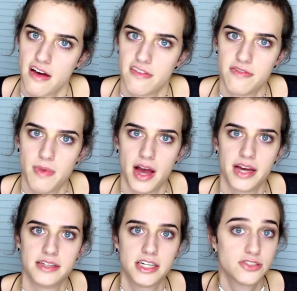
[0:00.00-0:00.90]
of
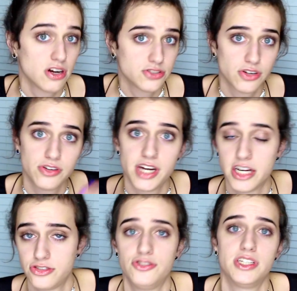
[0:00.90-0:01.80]
my testosterone and
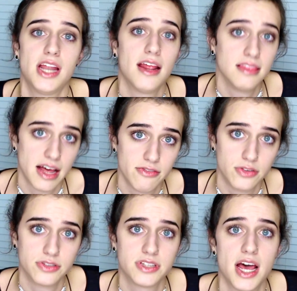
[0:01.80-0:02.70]
estrogen
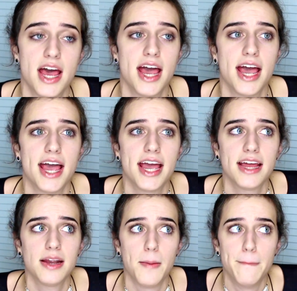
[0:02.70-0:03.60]
levels.
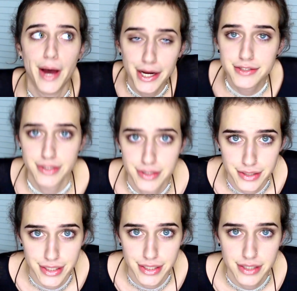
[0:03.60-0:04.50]
And
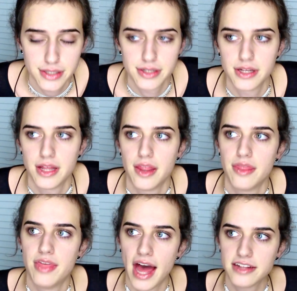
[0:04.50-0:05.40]
basically
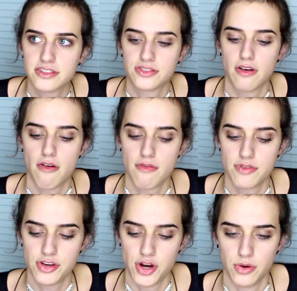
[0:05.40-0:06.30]
that's,
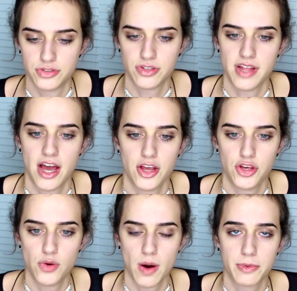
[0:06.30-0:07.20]
you know, so that
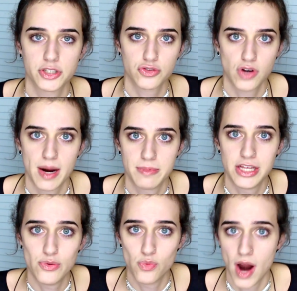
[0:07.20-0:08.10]
you are prescribed
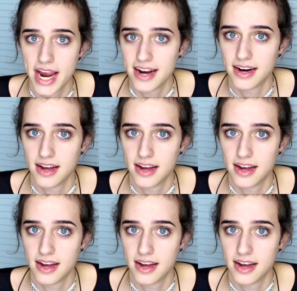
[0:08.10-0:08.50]
the right